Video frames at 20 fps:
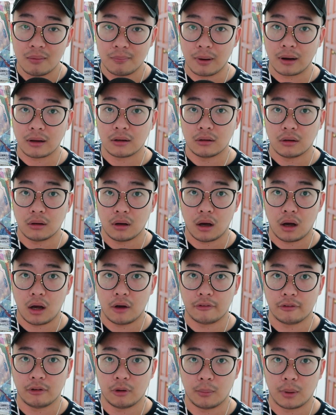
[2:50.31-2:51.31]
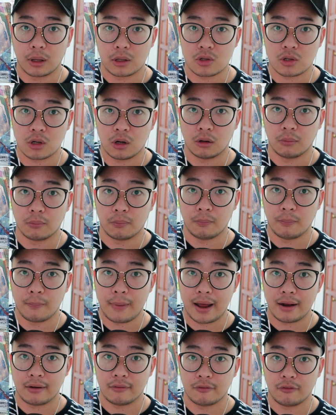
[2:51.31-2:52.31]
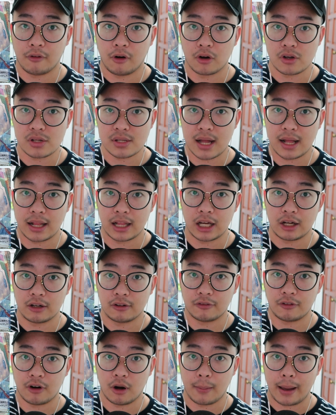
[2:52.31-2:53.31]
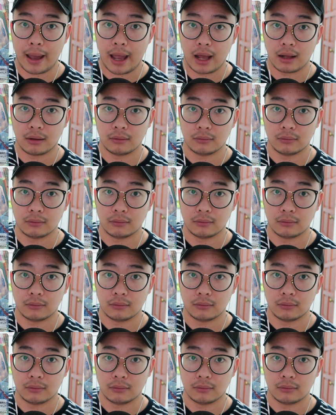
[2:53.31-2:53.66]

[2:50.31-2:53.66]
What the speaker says: But I have not much comment for standard format.